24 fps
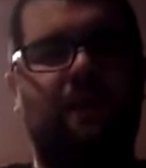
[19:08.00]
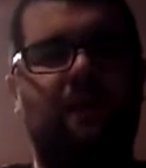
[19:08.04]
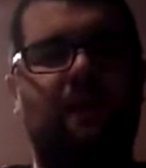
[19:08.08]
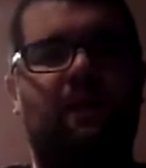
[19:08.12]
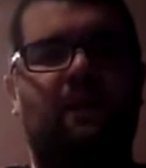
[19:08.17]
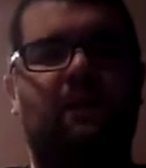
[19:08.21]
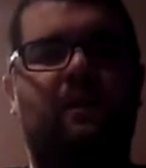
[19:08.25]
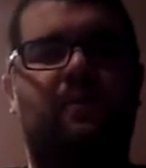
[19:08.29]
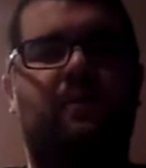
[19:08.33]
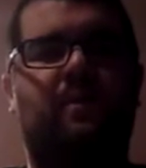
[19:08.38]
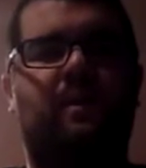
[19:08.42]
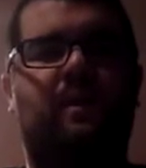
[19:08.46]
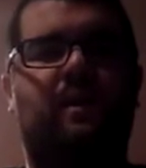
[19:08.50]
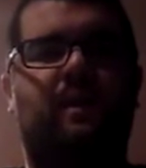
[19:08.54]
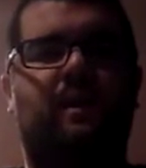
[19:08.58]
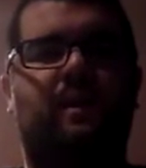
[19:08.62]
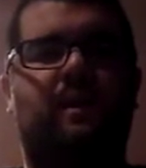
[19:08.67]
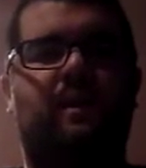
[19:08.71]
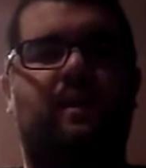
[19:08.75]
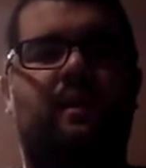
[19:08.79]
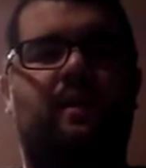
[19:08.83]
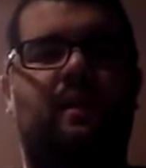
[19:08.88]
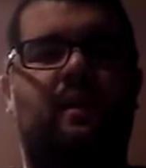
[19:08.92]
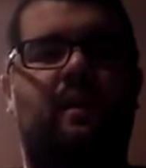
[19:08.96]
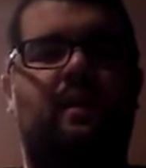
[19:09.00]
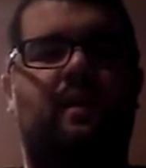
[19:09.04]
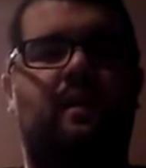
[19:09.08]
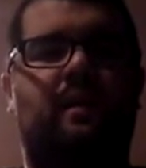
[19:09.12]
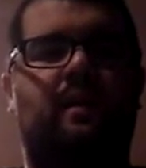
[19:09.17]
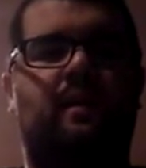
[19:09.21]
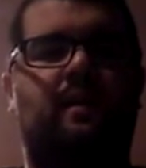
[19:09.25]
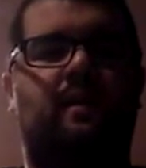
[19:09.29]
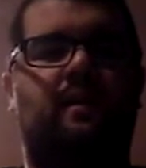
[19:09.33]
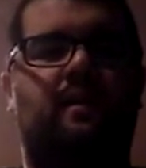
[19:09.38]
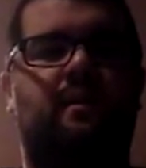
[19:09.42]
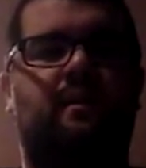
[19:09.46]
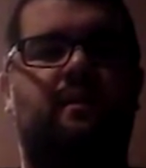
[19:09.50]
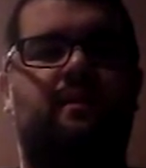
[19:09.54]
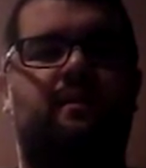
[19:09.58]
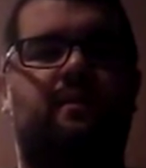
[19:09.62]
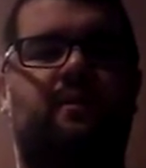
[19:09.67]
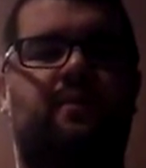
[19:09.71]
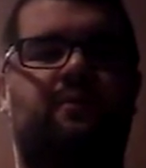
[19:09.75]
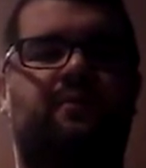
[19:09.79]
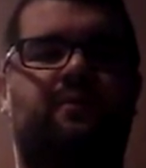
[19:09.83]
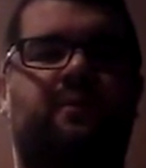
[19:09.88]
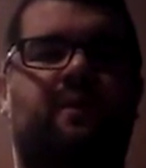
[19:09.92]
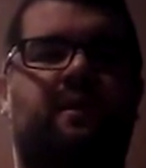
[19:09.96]
anyway,
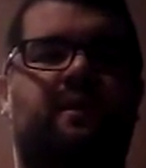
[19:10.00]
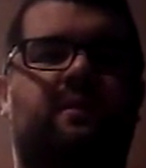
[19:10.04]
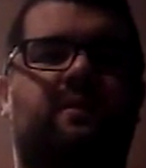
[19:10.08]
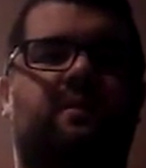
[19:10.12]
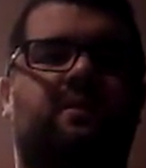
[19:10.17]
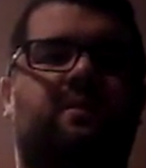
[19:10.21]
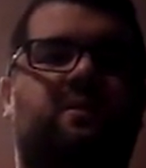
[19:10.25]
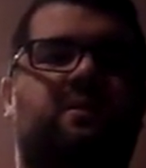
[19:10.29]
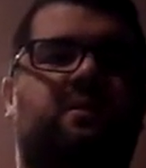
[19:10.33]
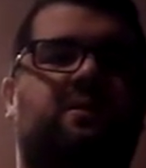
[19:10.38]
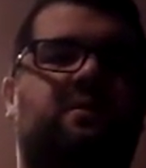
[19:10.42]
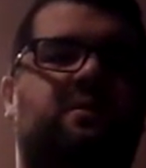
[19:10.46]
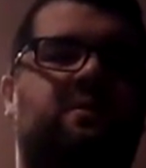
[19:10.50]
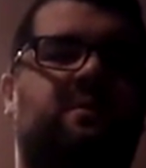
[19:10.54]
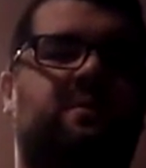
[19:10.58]
don't forget to